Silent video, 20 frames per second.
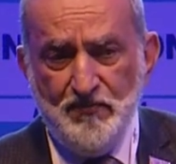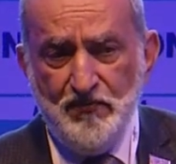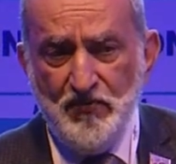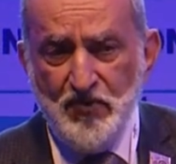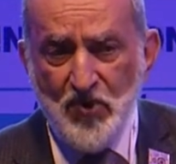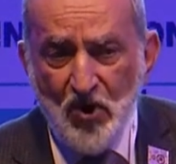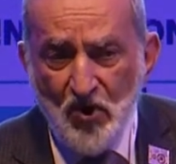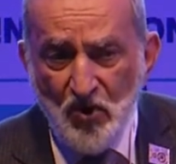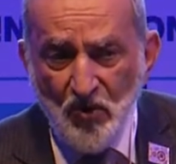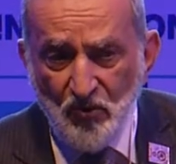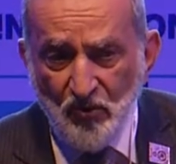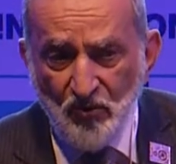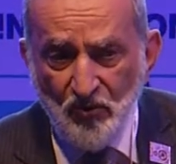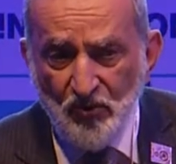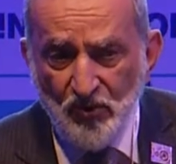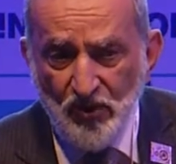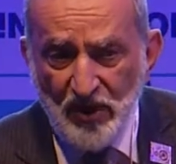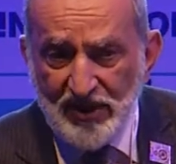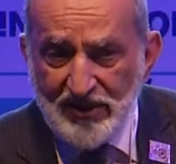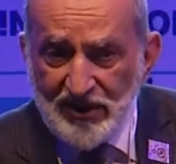known
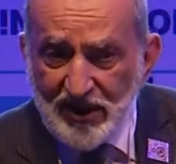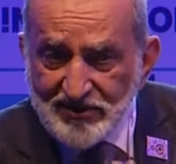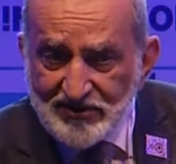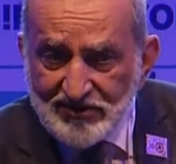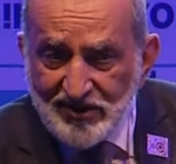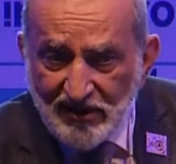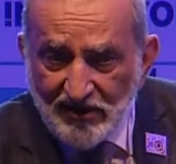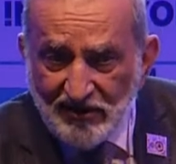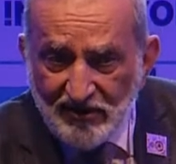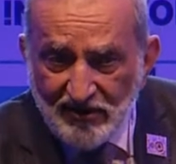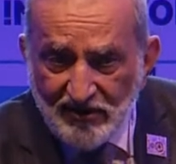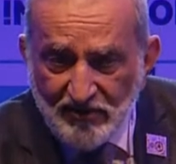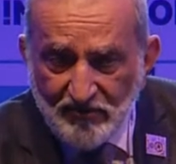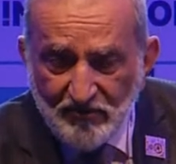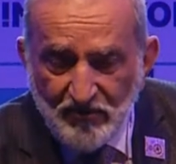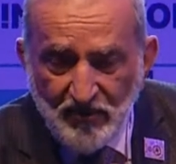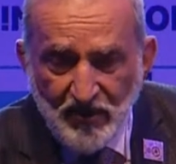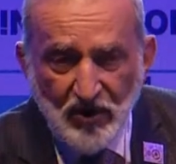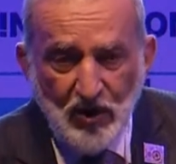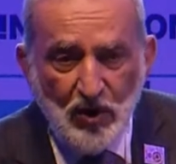at that time,
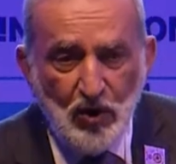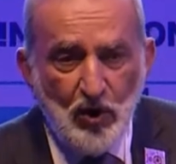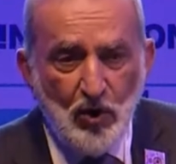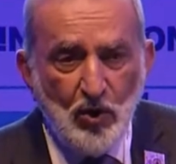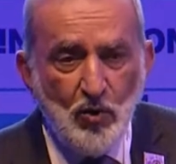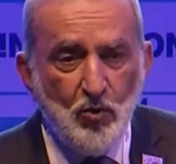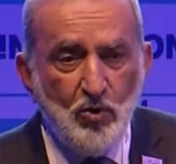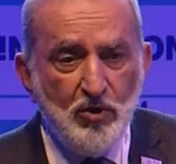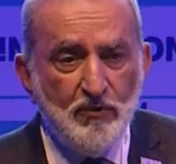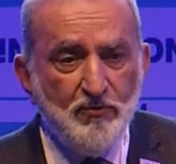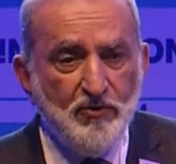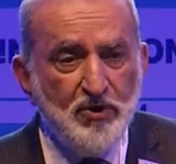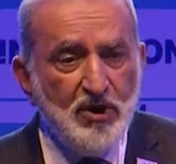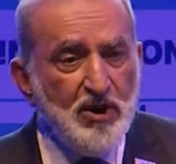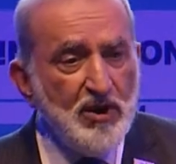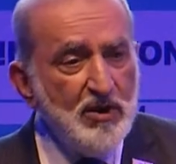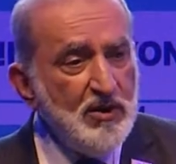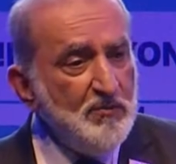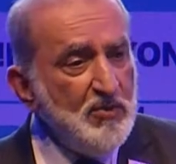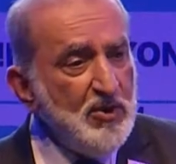who have
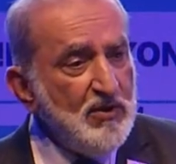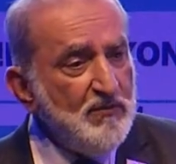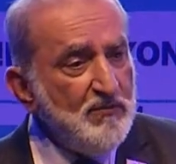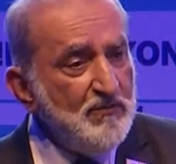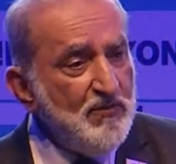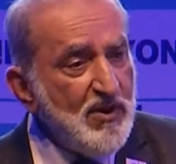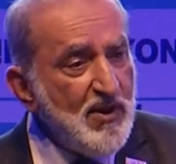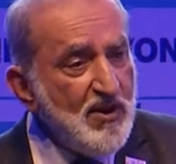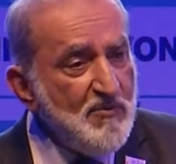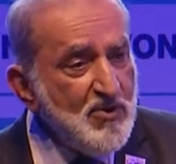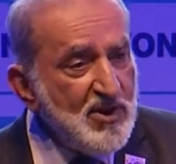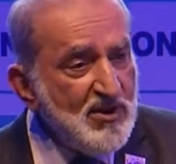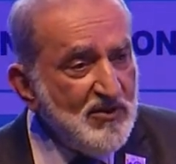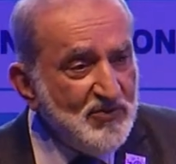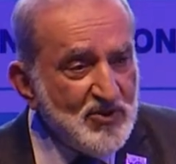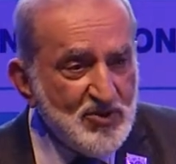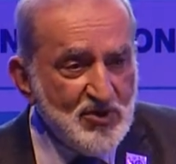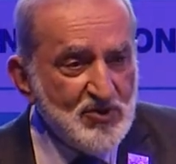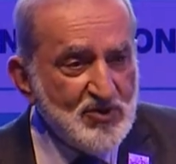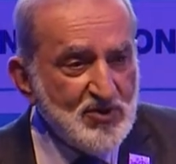really been very
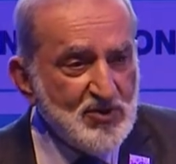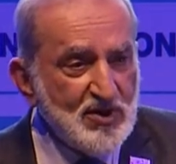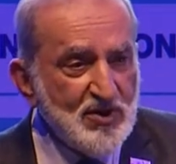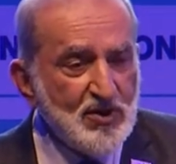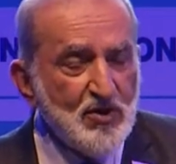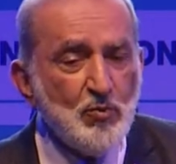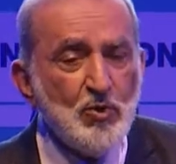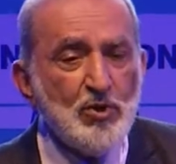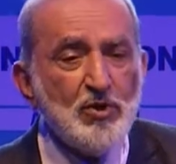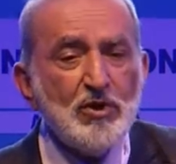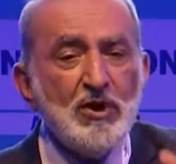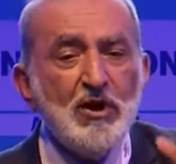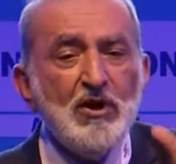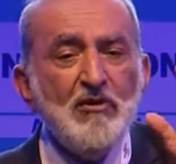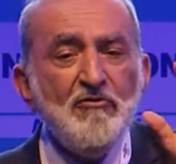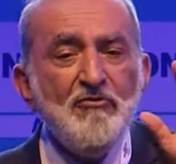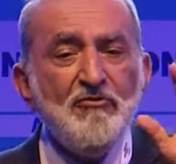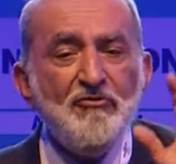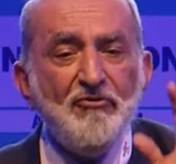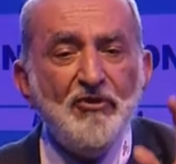beneficial to society. They were
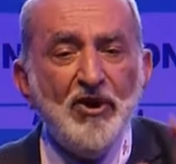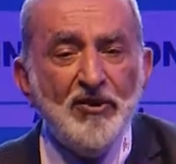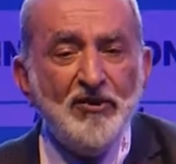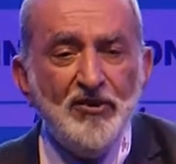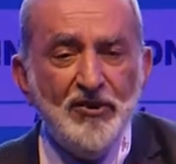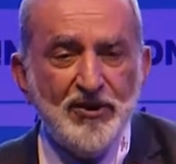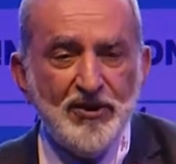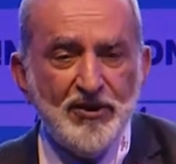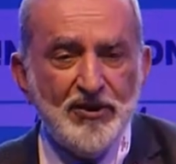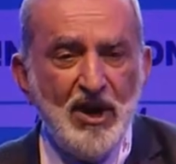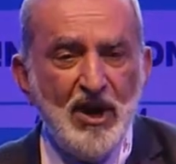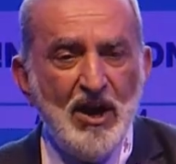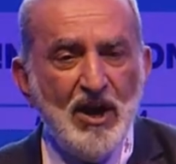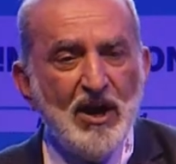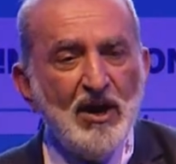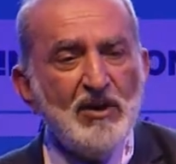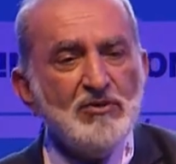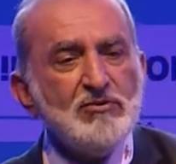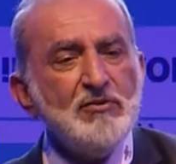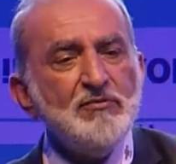funded
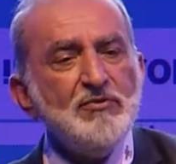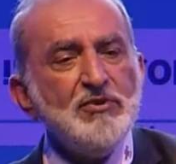out